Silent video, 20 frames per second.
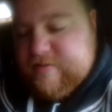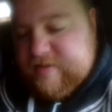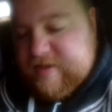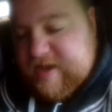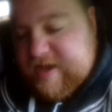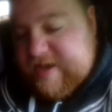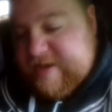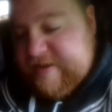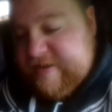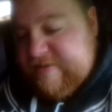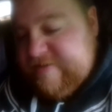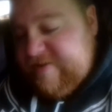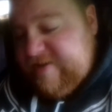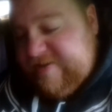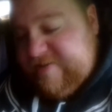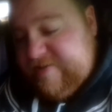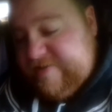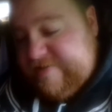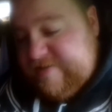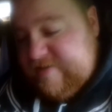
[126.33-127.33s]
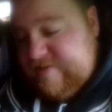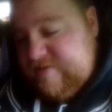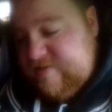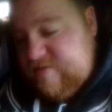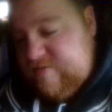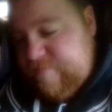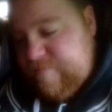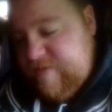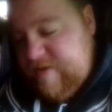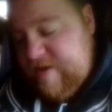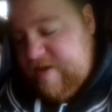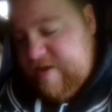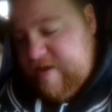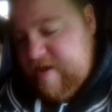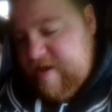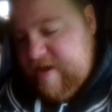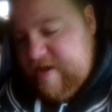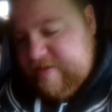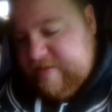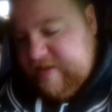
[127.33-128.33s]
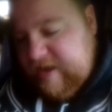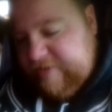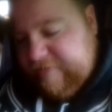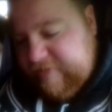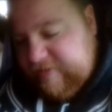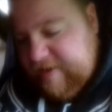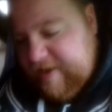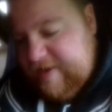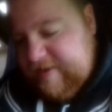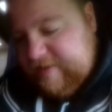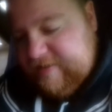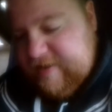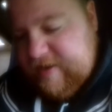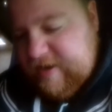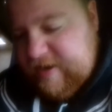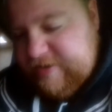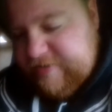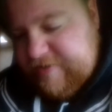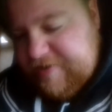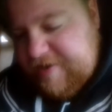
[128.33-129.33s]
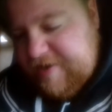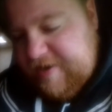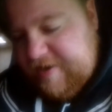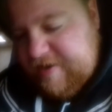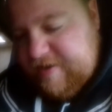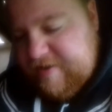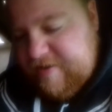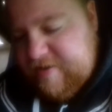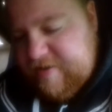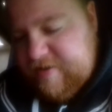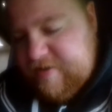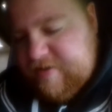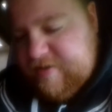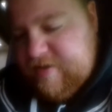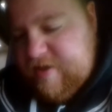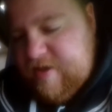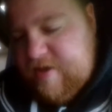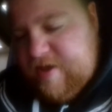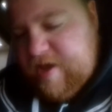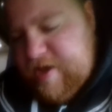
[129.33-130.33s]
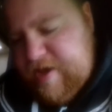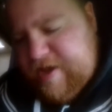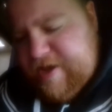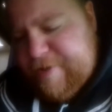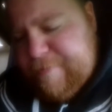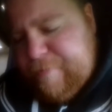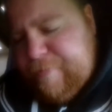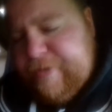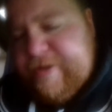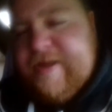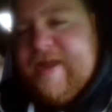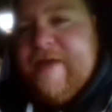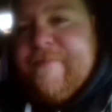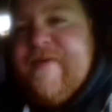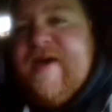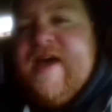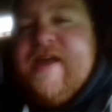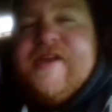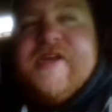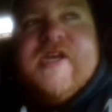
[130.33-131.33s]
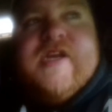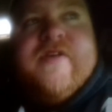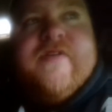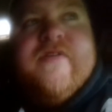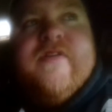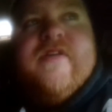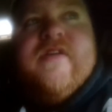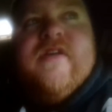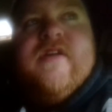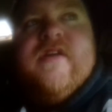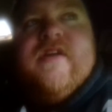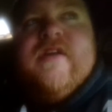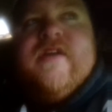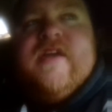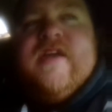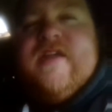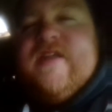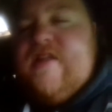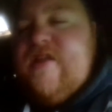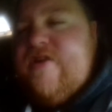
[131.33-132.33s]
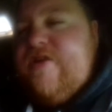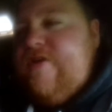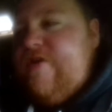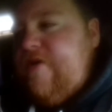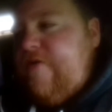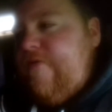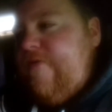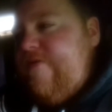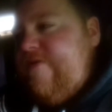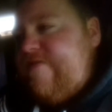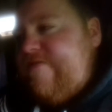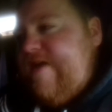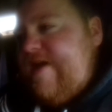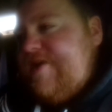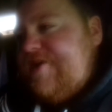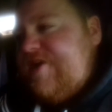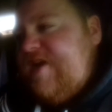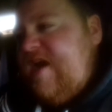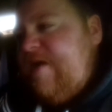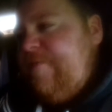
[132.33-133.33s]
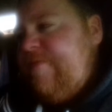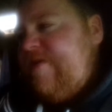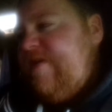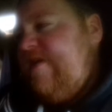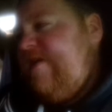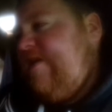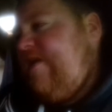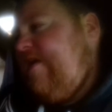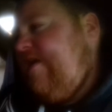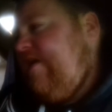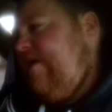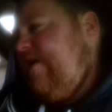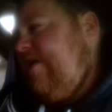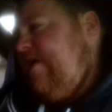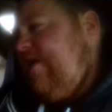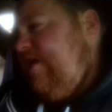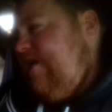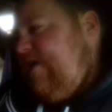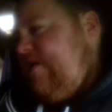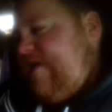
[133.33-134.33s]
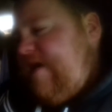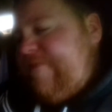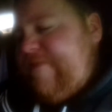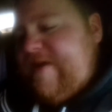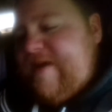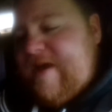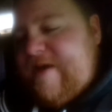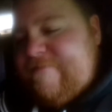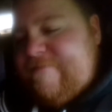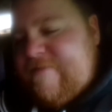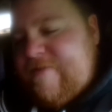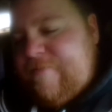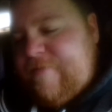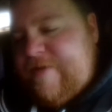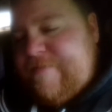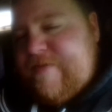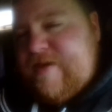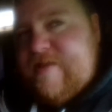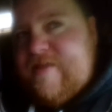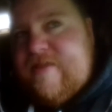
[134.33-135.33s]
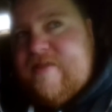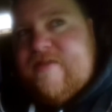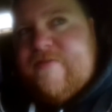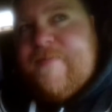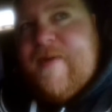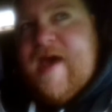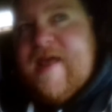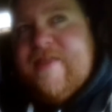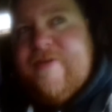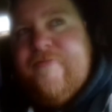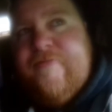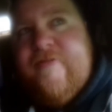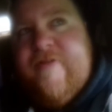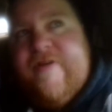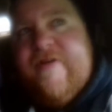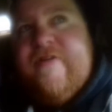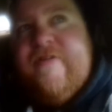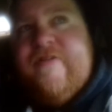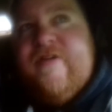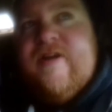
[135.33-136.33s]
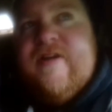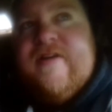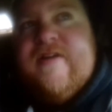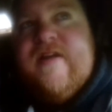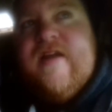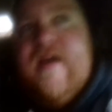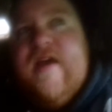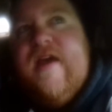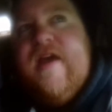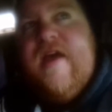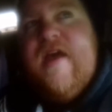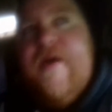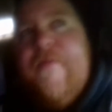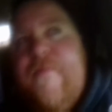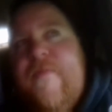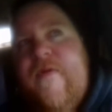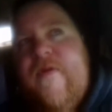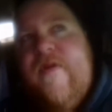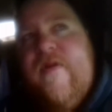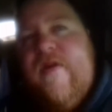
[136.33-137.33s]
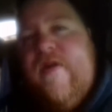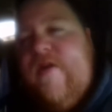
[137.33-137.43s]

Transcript: yeah, uh, but uh, Cedric Alexander uh, won that match. He's the new Cruiserweight Champion. Then we have the Women's Battle Royal. Um,